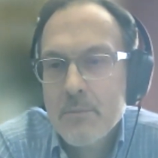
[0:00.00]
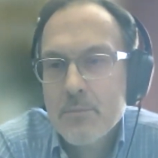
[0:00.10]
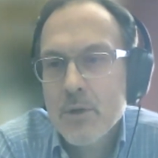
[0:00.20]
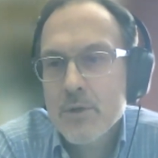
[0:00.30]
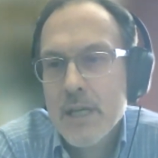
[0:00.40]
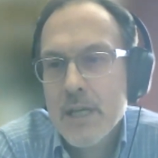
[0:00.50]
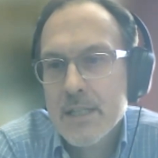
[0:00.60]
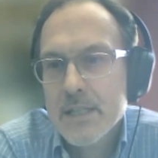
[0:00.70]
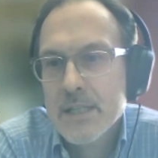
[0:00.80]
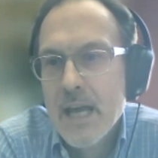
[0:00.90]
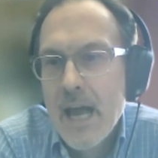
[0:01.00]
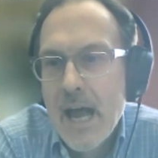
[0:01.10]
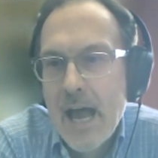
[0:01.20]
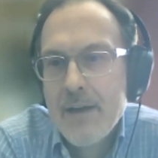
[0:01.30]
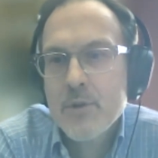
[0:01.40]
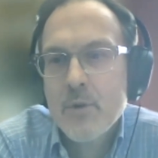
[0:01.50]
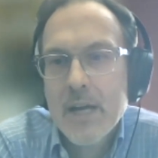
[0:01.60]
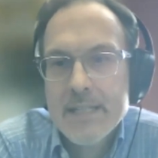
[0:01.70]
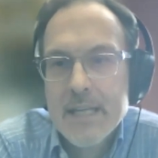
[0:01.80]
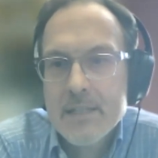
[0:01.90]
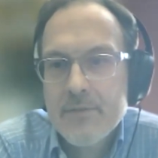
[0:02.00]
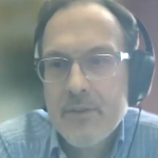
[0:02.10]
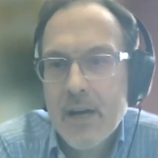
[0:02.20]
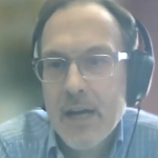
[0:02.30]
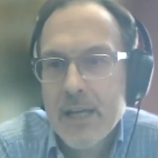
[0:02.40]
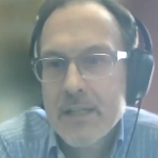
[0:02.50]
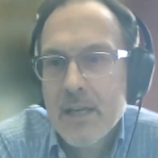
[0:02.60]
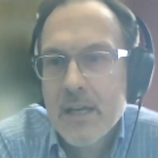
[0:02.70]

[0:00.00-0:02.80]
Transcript: processes, have you identified